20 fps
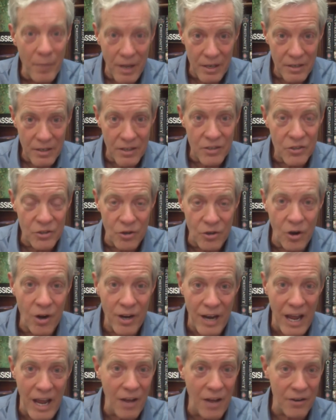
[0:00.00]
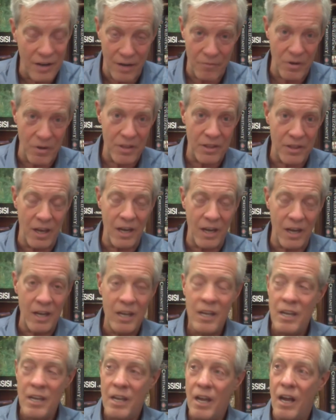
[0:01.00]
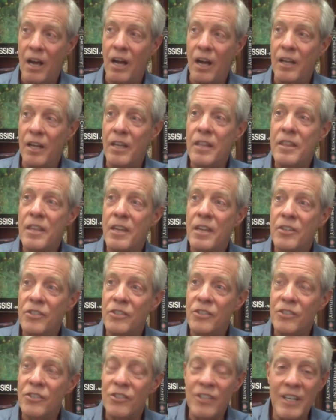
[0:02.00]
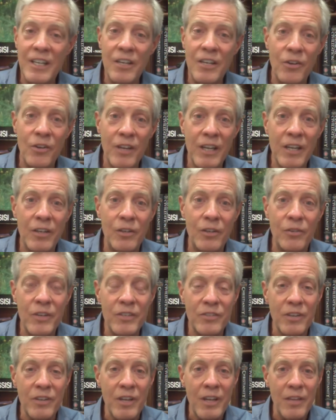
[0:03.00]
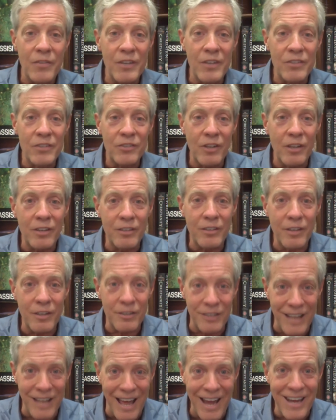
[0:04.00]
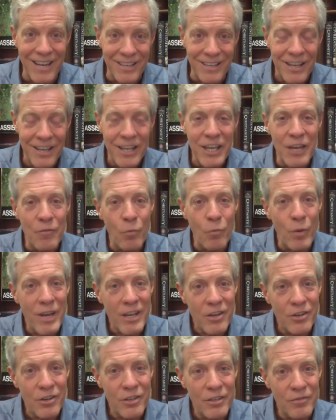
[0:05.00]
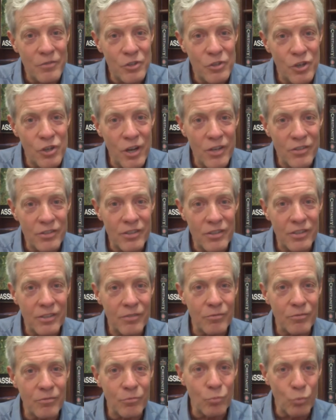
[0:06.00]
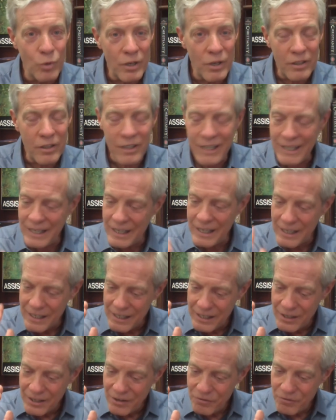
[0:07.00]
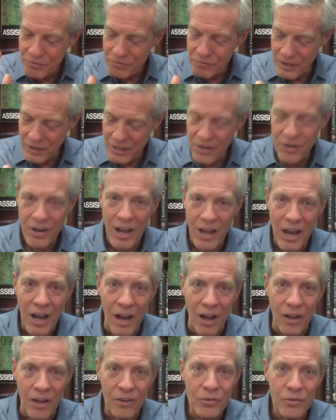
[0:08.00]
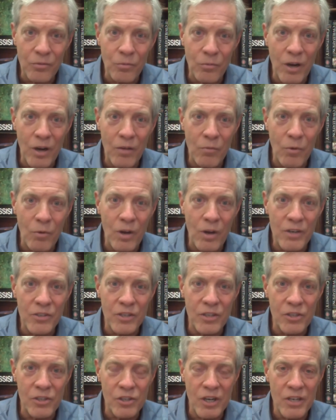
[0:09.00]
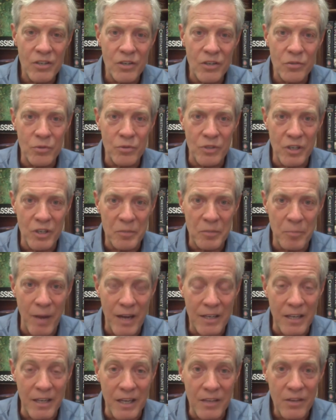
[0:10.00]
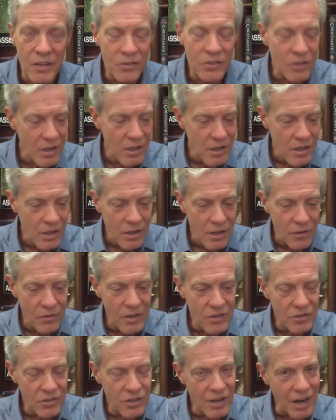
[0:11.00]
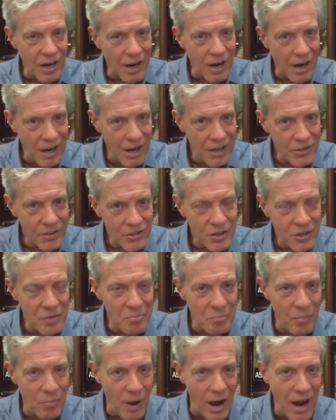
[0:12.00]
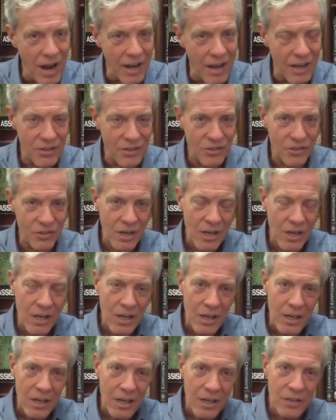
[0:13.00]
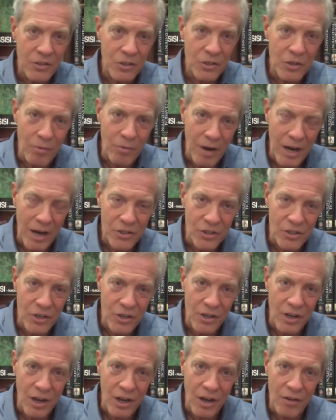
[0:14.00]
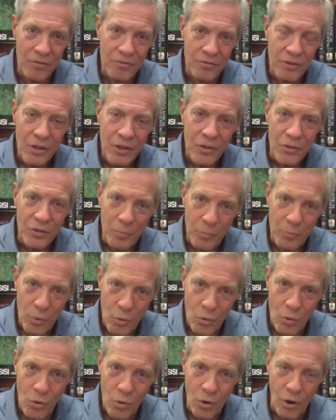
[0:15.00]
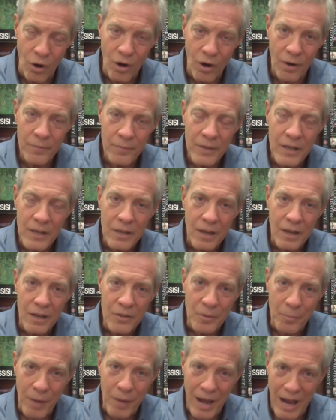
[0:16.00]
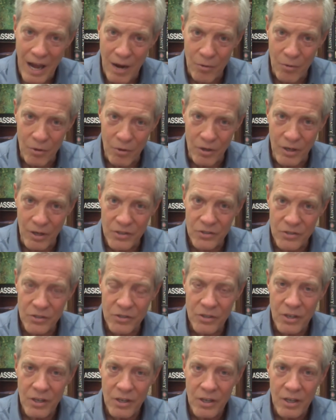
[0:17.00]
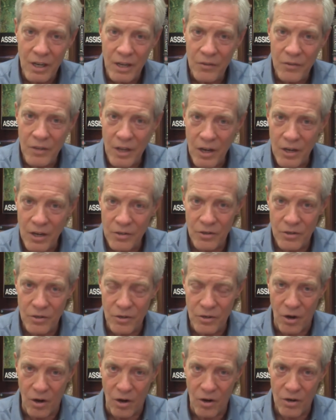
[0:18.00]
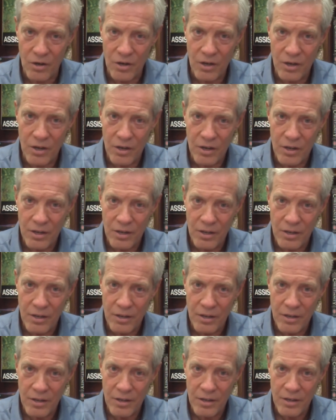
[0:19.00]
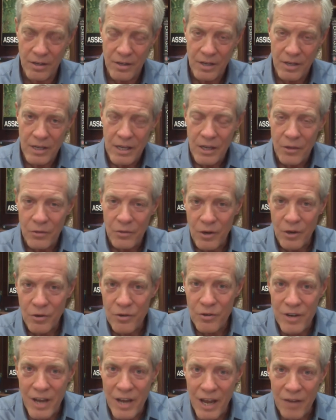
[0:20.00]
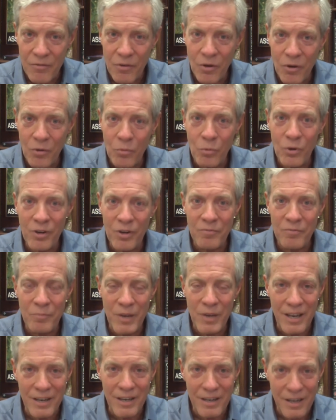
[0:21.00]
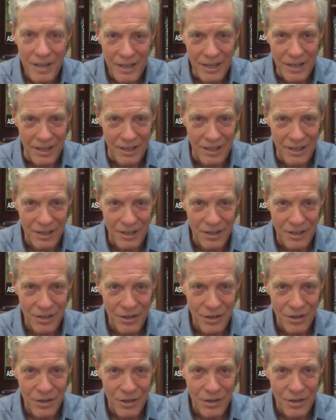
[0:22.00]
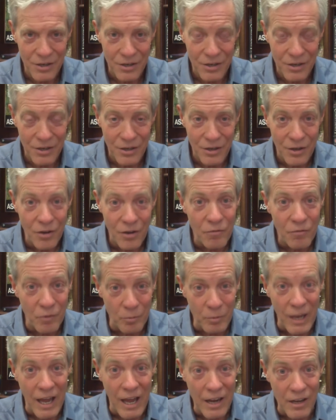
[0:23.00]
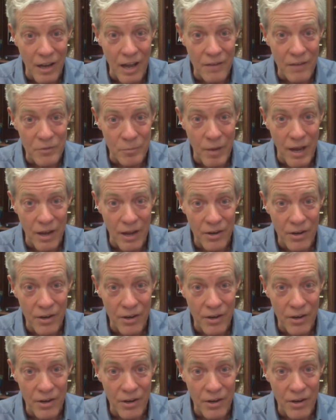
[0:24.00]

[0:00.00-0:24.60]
that started out everything, this city on a hill, this light, if we could have just really figured out what it was that Jesus was expecting, this constant bias in the direction of the poor and the powerless and the underdog, there never would have been a need for Black Lives Matter.